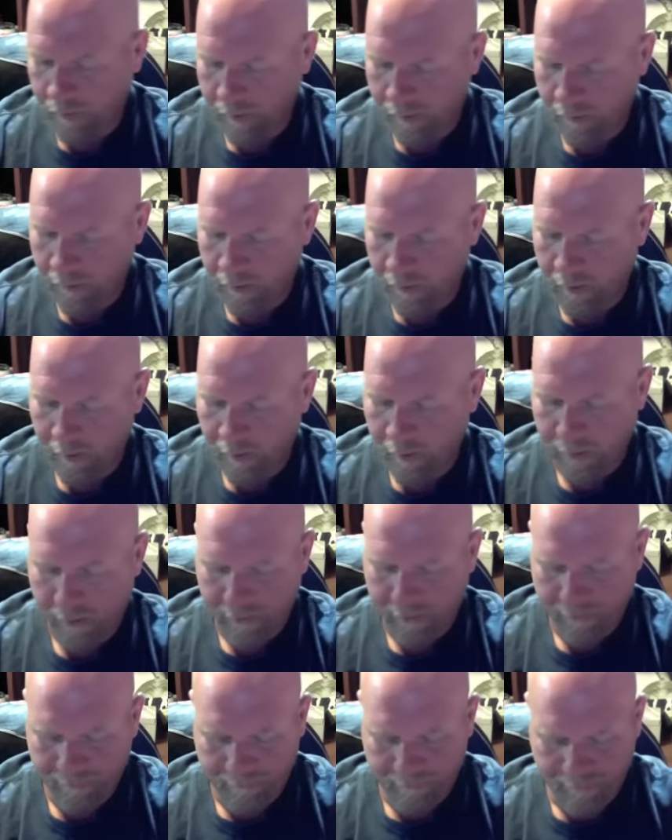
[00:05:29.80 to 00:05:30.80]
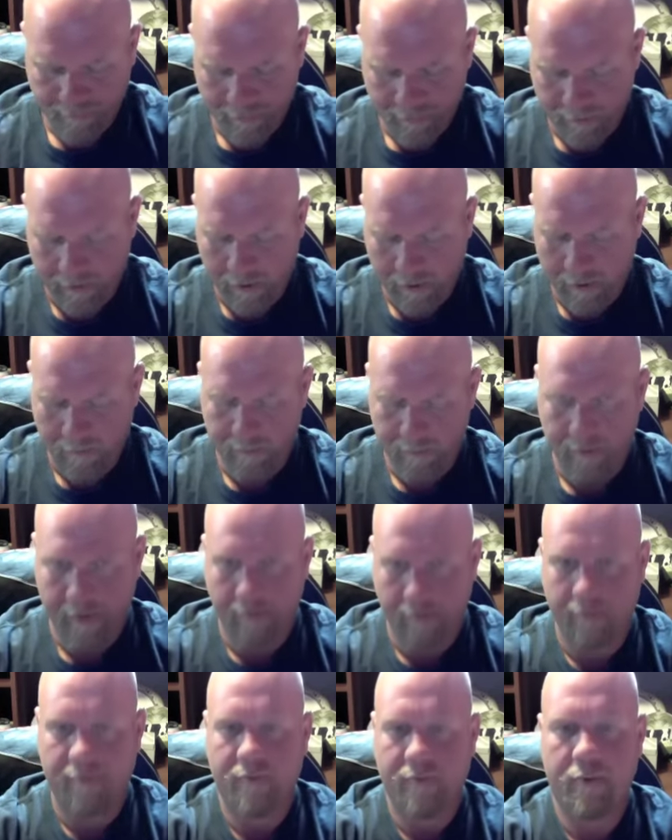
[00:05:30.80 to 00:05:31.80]
and we'll go ahead and fill it up.
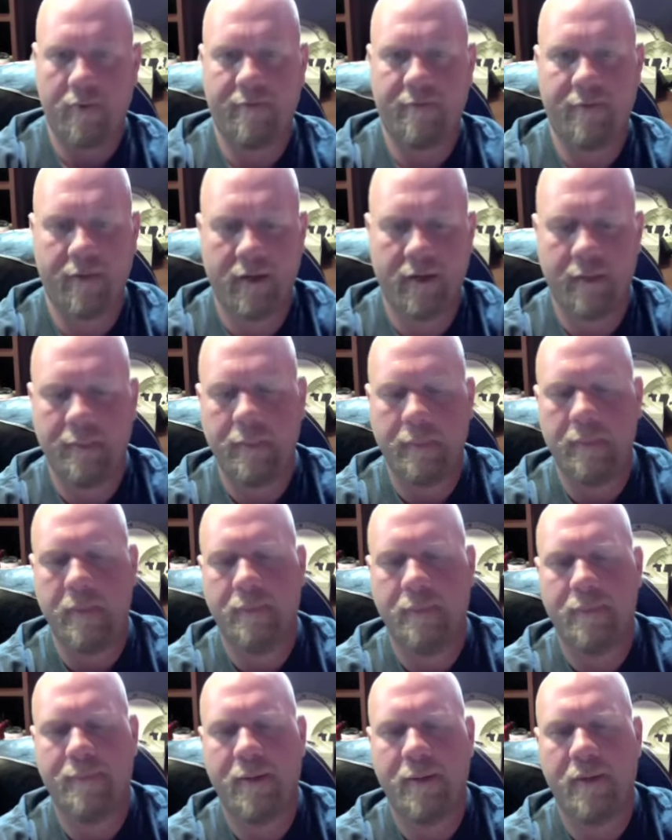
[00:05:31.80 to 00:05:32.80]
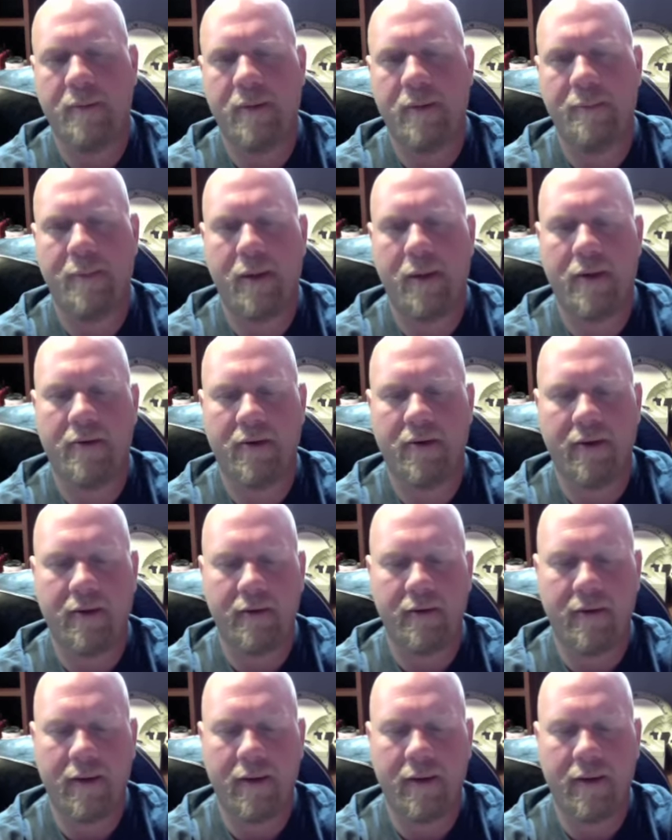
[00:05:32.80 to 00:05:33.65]
Now, before we fill it up, I'm going to prepare my battery.